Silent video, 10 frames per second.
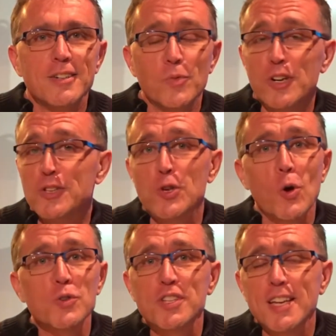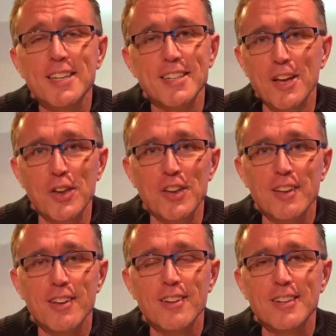When it's all said and done,
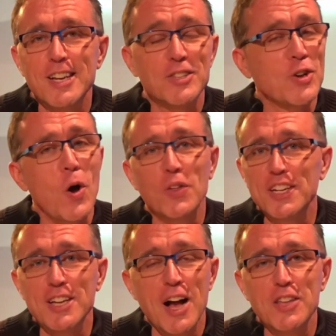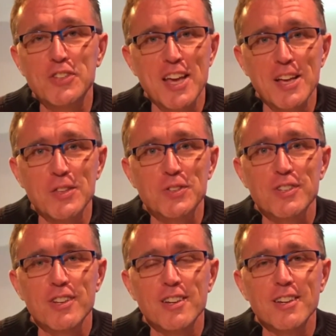it's all in God's
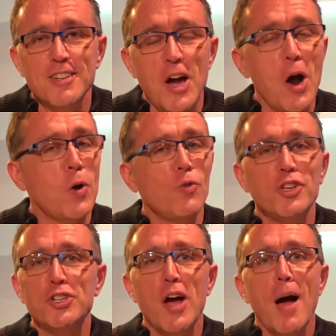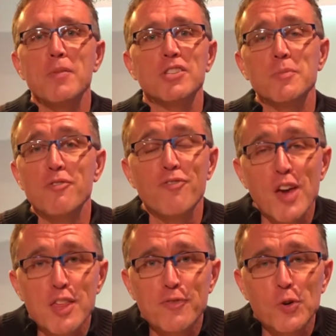hands. Our only job is to be
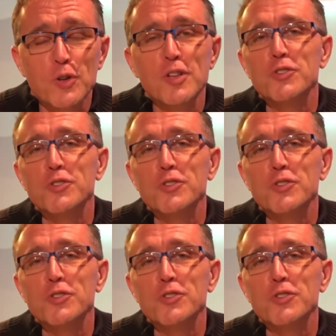faithful